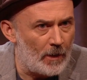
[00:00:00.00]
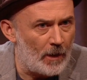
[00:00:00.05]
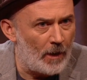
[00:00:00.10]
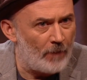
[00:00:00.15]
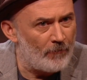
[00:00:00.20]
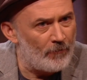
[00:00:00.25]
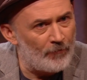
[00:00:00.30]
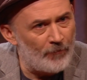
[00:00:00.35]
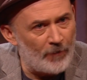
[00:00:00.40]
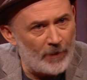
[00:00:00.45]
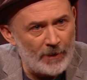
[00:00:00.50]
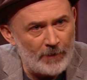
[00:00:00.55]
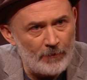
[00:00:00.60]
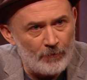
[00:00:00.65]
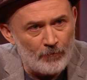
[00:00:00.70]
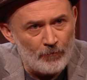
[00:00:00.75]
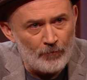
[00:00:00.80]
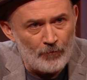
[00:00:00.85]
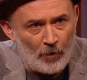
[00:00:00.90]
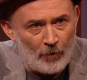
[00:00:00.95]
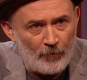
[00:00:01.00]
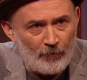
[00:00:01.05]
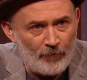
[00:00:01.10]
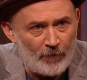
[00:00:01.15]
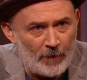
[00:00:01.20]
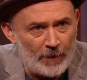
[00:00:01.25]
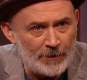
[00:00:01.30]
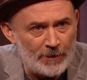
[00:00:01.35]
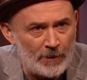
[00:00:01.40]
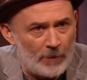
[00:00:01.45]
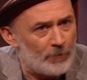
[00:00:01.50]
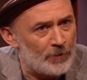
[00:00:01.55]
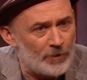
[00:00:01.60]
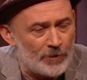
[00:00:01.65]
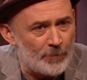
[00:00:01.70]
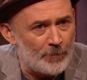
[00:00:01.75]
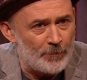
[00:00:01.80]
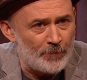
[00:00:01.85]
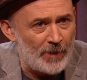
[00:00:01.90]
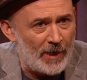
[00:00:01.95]
have a very rough idea. I
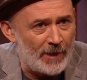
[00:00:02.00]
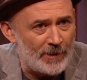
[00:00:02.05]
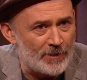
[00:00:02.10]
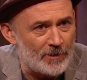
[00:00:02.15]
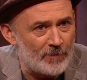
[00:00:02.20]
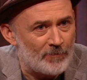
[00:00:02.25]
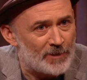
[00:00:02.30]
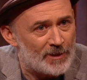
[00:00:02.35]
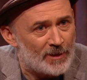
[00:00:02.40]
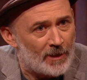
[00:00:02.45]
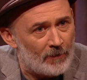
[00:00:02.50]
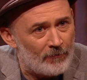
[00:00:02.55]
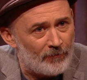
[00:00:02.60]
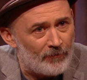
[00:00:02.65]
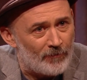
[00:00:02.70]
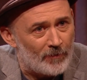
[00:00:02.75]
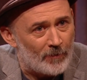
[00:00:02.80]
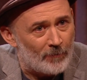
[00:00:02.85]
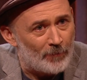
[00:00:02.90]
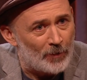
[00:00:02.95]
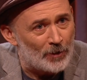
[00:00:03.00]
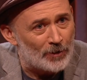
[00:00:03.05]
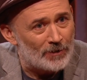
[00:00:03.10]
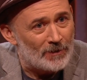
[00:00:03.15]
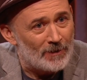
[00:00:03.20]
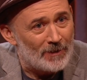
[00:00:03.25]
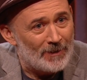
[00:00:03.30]
wouldn't practice it myself, but...